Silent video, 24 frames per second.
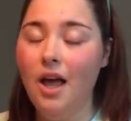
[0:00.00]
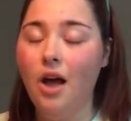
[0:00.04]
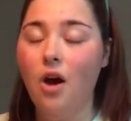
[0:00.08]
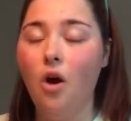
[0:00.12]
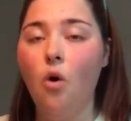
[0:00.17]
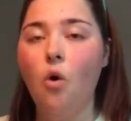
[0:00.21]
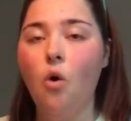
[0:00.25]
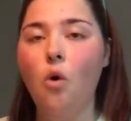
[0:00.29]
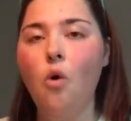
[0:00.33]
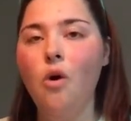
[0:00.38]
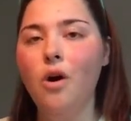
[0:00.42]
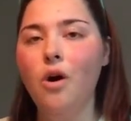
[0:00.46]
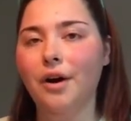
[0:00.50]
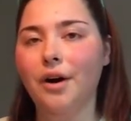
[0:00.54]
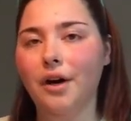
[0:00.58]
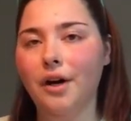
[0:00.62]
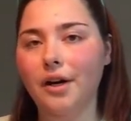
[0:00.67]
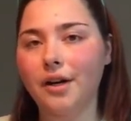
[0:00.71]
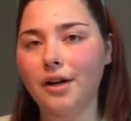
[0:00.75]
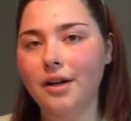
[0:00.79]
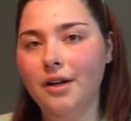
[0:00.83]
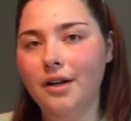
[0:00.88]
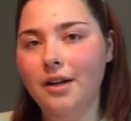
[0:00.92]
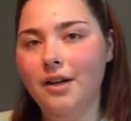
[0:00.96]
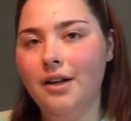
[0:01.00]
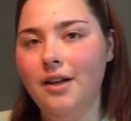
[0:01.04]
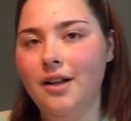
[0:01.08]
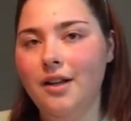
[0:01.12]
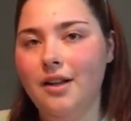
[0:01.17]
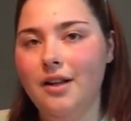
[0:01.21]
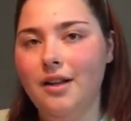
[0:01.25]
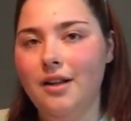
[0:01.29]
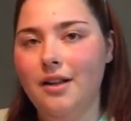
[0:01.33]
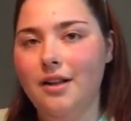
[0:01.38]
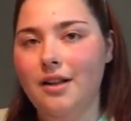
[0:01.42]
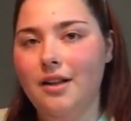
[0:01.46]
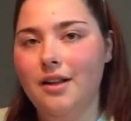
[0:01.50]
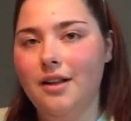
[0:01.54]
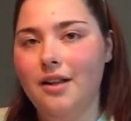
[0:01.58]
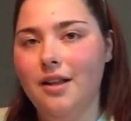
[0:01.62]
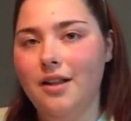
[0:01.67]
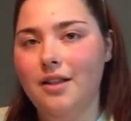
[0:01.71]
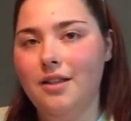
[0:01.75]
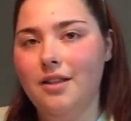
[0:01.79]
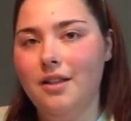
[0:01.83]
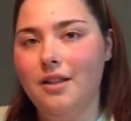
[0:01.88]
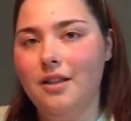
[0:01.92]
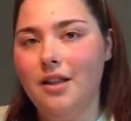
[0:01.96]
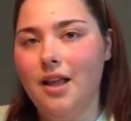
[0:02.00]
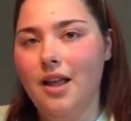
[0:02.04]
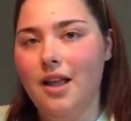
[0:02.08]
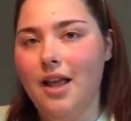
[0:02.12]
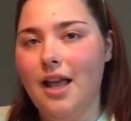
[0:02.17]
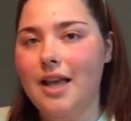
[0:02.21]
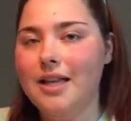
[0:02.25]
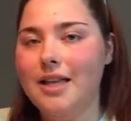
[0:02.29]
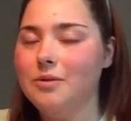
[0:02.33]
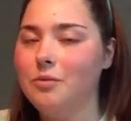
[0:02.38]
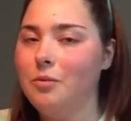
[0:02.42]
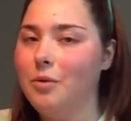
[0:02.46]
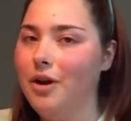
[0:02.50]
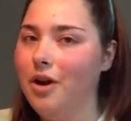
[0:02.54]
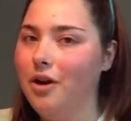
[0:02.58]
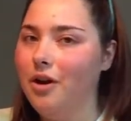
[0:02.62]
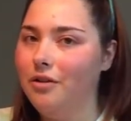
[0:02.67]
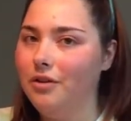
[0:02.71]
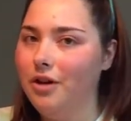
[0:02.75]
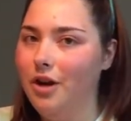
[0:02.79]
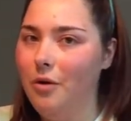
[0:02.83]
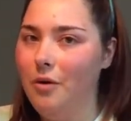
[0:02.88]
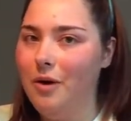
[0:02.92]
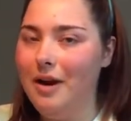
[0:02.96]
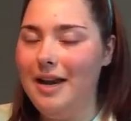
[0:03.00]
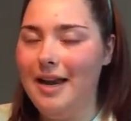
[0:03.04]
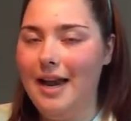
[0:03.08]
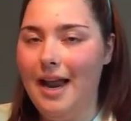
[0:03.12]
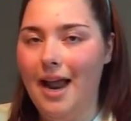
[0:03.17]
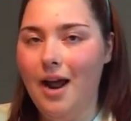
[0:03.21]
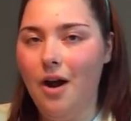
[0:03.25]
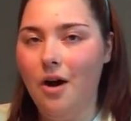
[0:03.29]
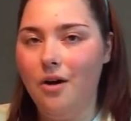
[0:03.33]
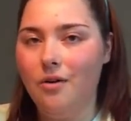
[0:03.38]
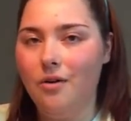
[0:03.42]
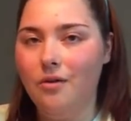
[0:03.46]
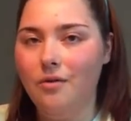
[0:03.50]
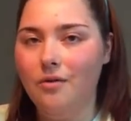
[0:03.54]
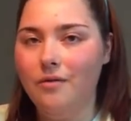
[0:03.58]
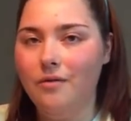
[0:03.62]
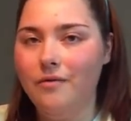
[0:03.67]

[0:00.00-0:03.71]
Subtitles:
Or, as we all know it now,